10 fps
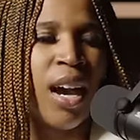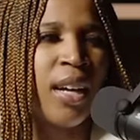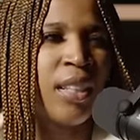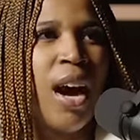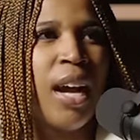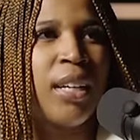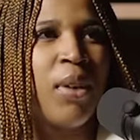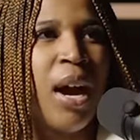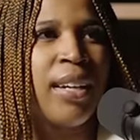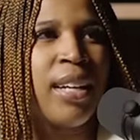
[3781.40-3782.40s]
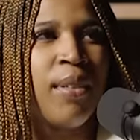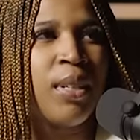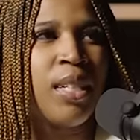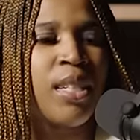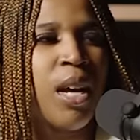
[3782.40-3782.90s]
I, I I never
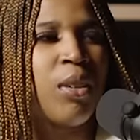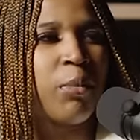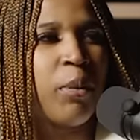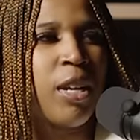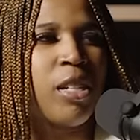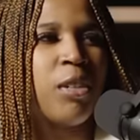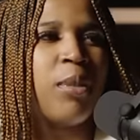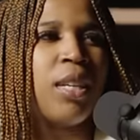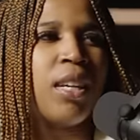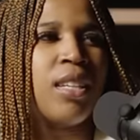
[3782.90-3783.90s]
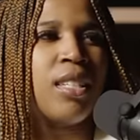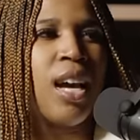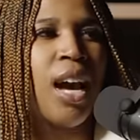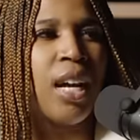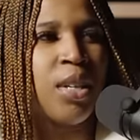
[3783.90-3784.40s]
discount depression because
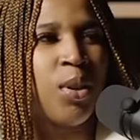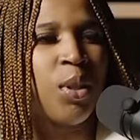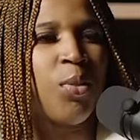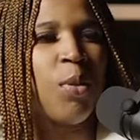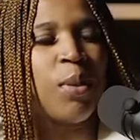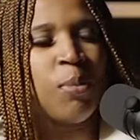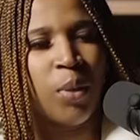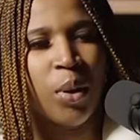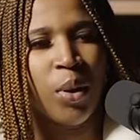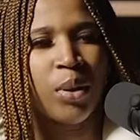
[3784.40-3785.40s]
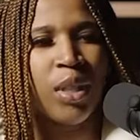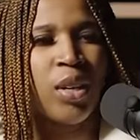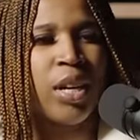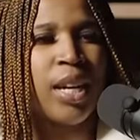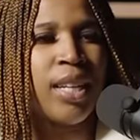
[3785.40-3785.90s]
I know that when people go
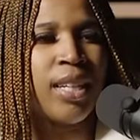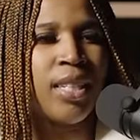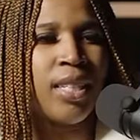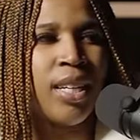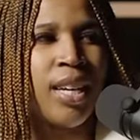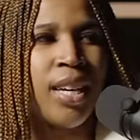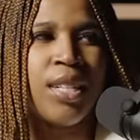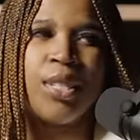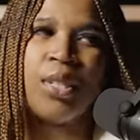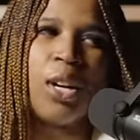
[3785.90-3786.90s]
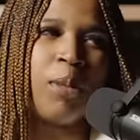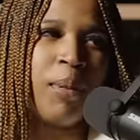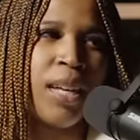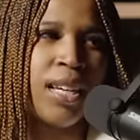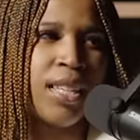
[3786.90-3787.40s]
there, it is it is a dark
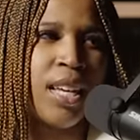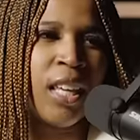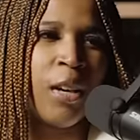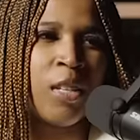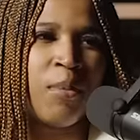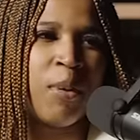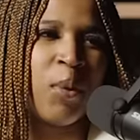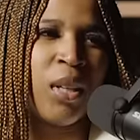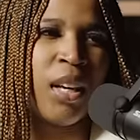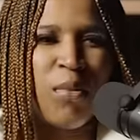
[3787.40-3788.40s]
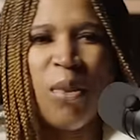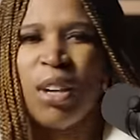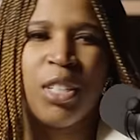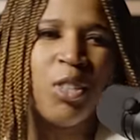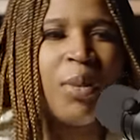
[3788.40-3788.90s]
place. And like some people are like, well,
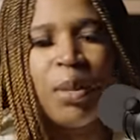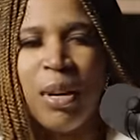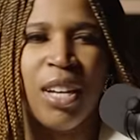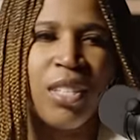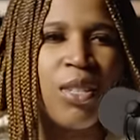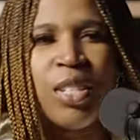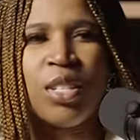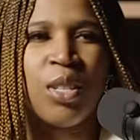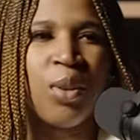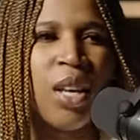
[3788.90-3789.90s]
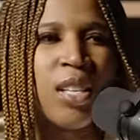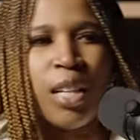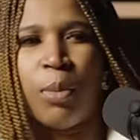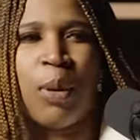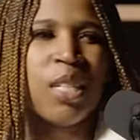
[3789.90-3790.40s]
how can you be depressed? You need to do this.
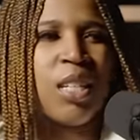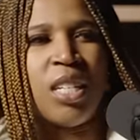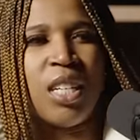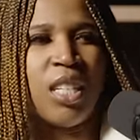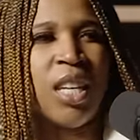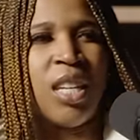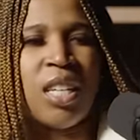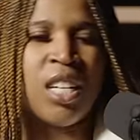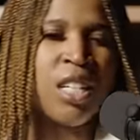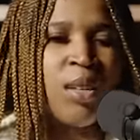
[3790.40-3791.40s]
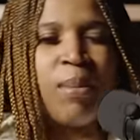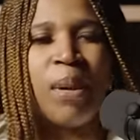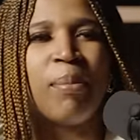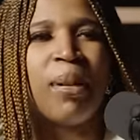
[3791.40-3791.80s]
Like depression doesn't exist. It doesn't.